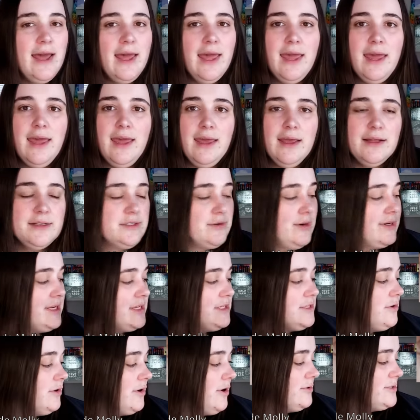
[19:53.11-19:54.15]
And so I did
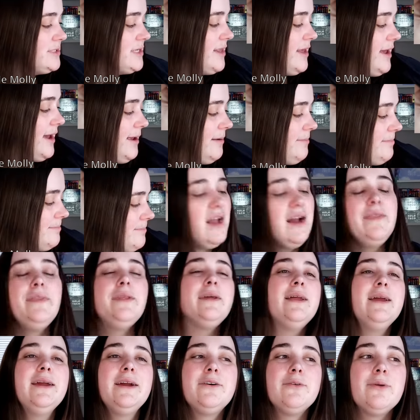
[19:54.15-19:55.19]
two coats of that. And
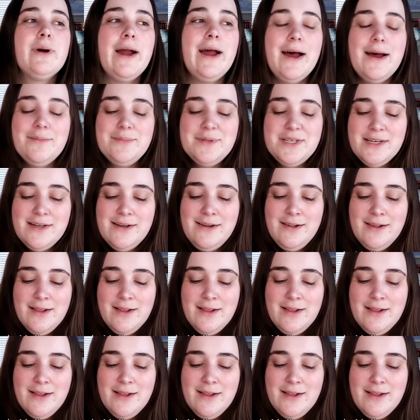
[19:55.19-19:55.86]
then I grabbed,